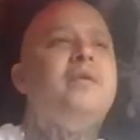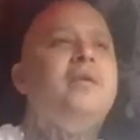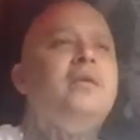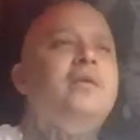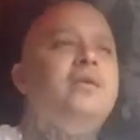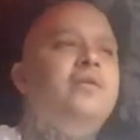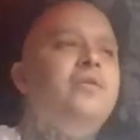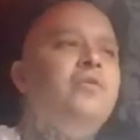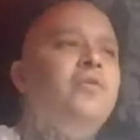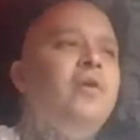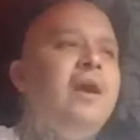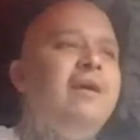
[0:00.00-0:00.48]

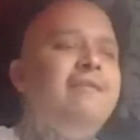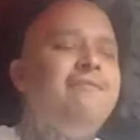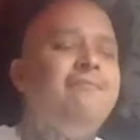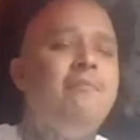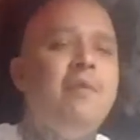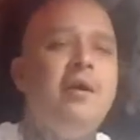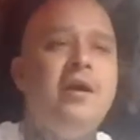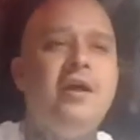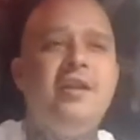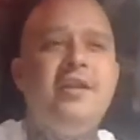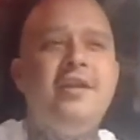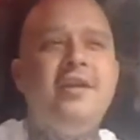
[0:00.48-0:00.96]
you have
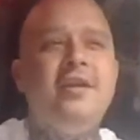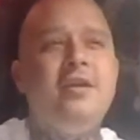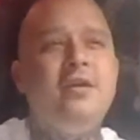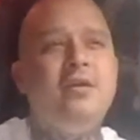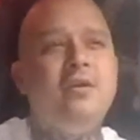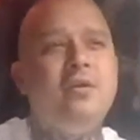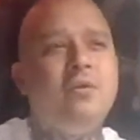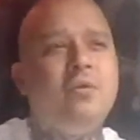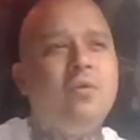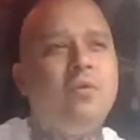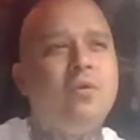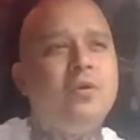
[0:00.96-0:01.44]
money
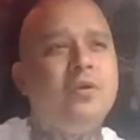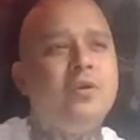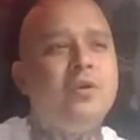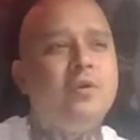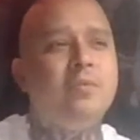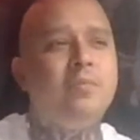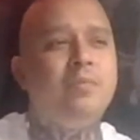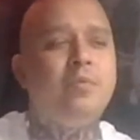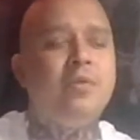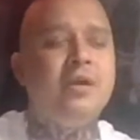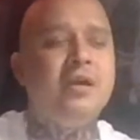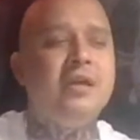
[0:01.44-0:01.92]
or you're
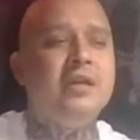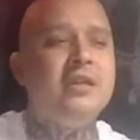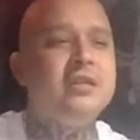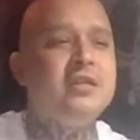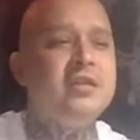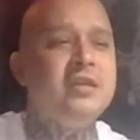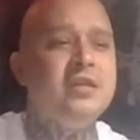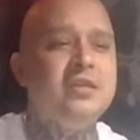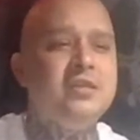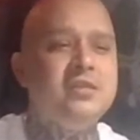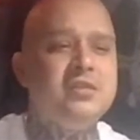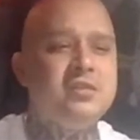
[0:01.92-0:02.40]
bringing
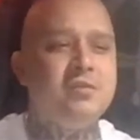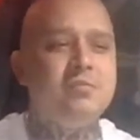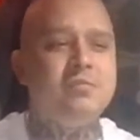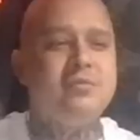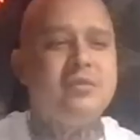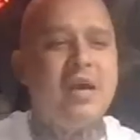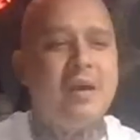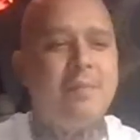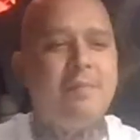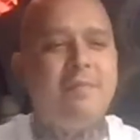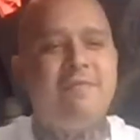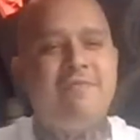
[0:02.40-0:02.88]
in some
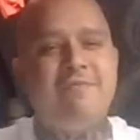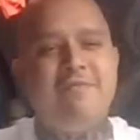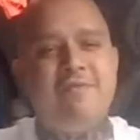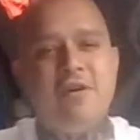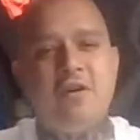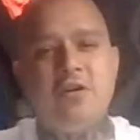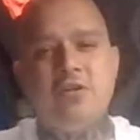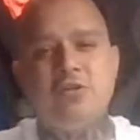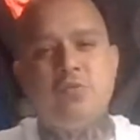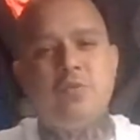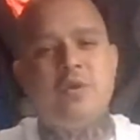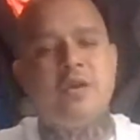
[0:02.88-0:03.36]
type of
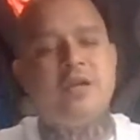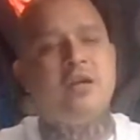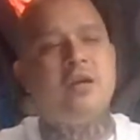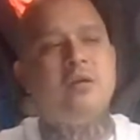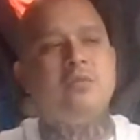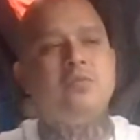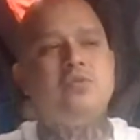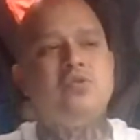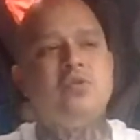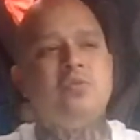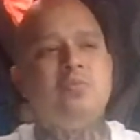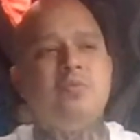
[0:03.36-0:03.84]
funds when it
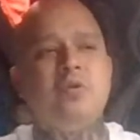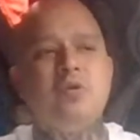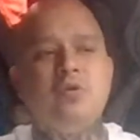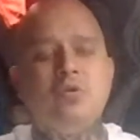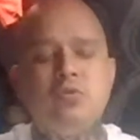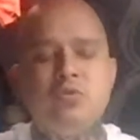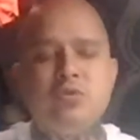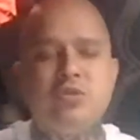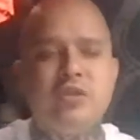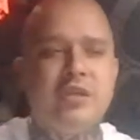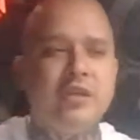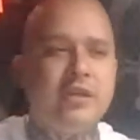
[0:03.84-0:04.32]
comes to
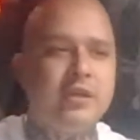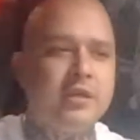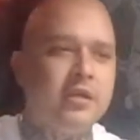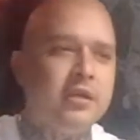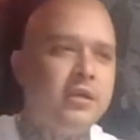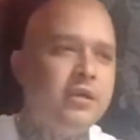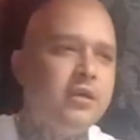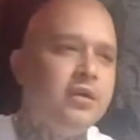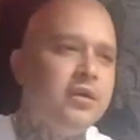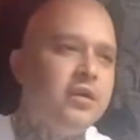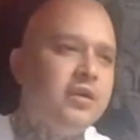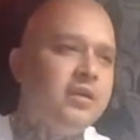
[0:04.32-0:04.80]
music
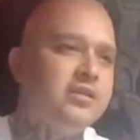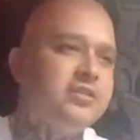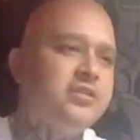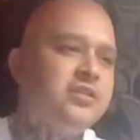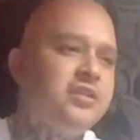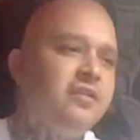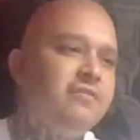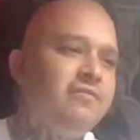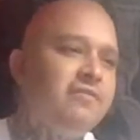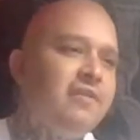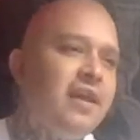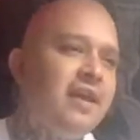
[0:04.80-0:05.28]
and
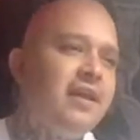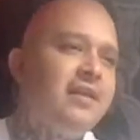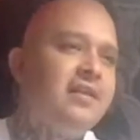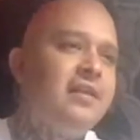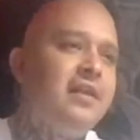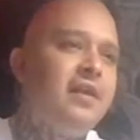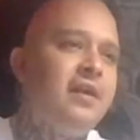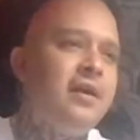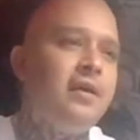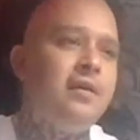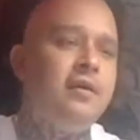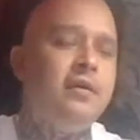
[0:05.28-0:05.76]
stuff like
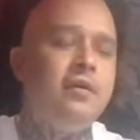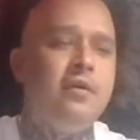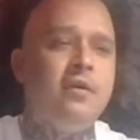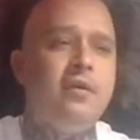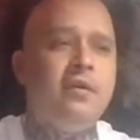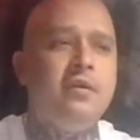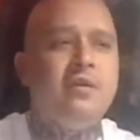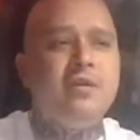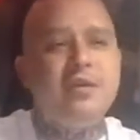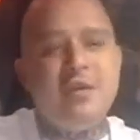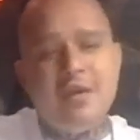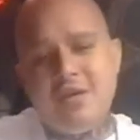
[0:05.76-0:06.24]
that.
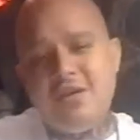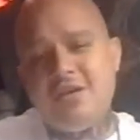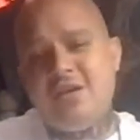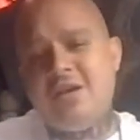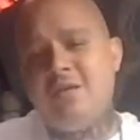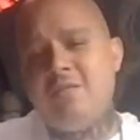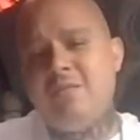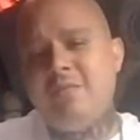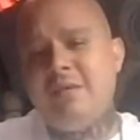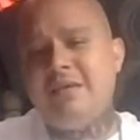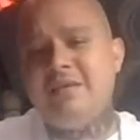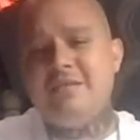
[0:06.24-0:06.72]
Yeah, you
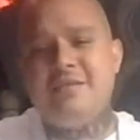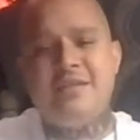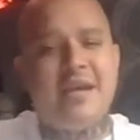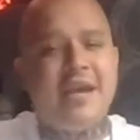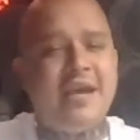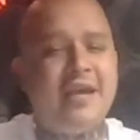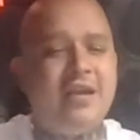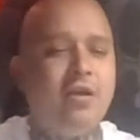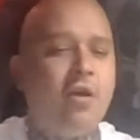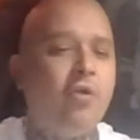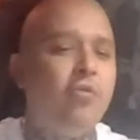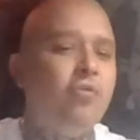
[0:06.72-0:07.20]
can
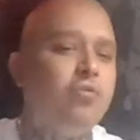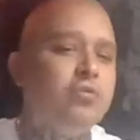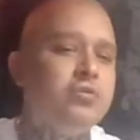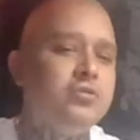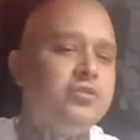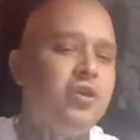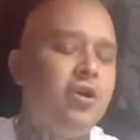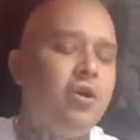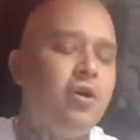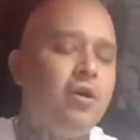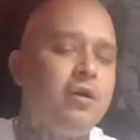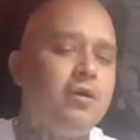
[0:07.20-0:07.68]
maintain on those
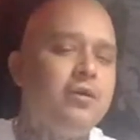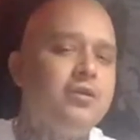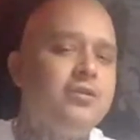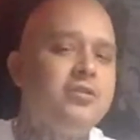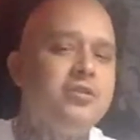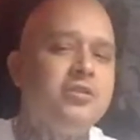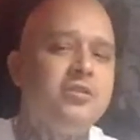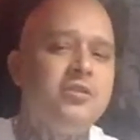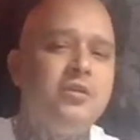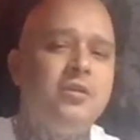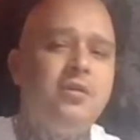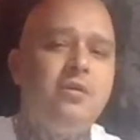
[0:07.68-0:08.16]

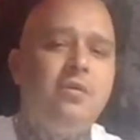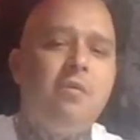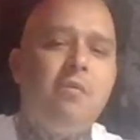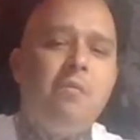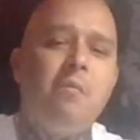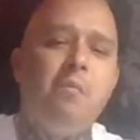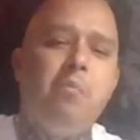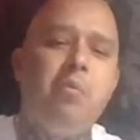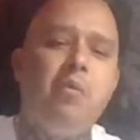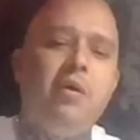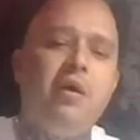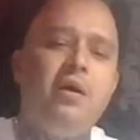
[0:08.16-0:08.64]
yards,
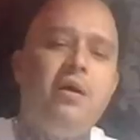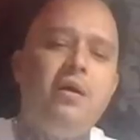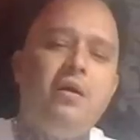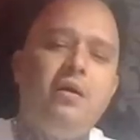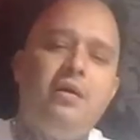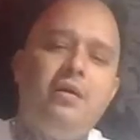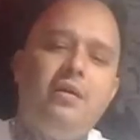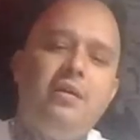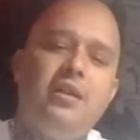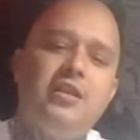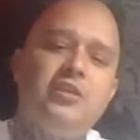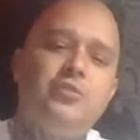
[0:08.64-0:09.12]

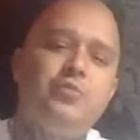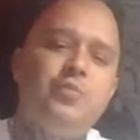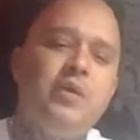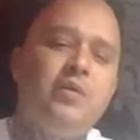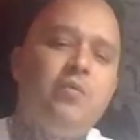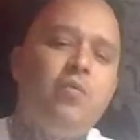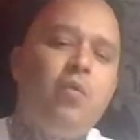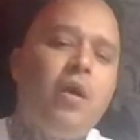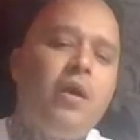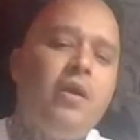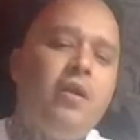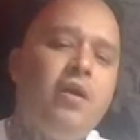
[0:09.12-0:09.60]
but let's be
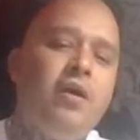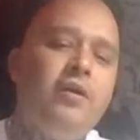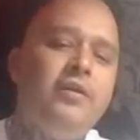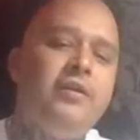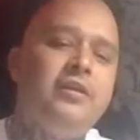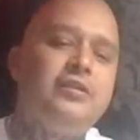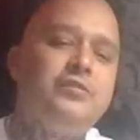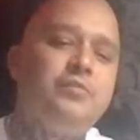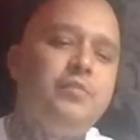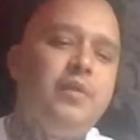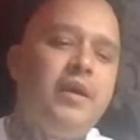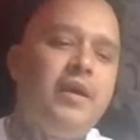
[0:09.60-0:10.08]
quite
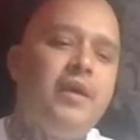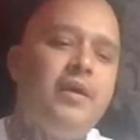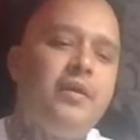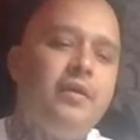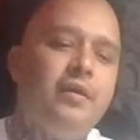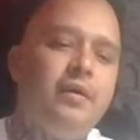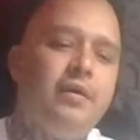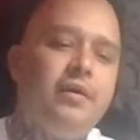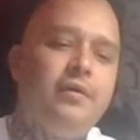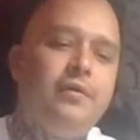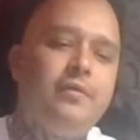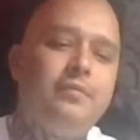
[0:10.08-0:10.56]
honest, man.
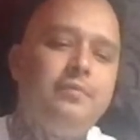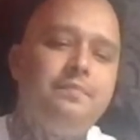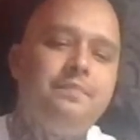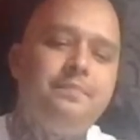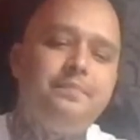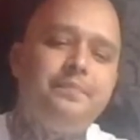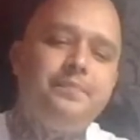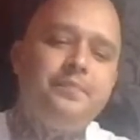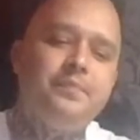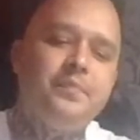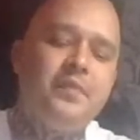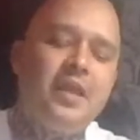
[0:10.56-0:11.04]

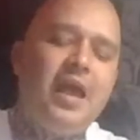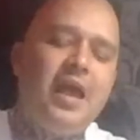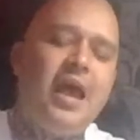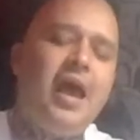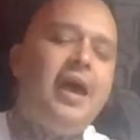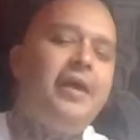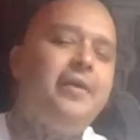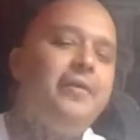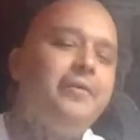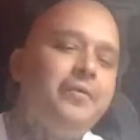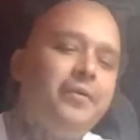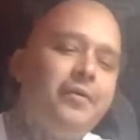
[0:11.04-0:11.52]

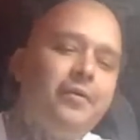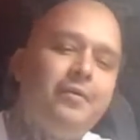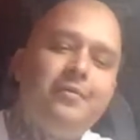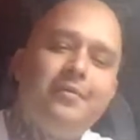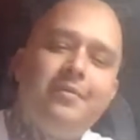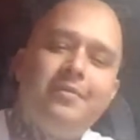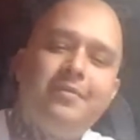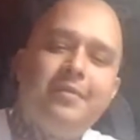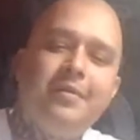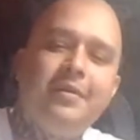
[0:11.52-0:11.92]
I don't know.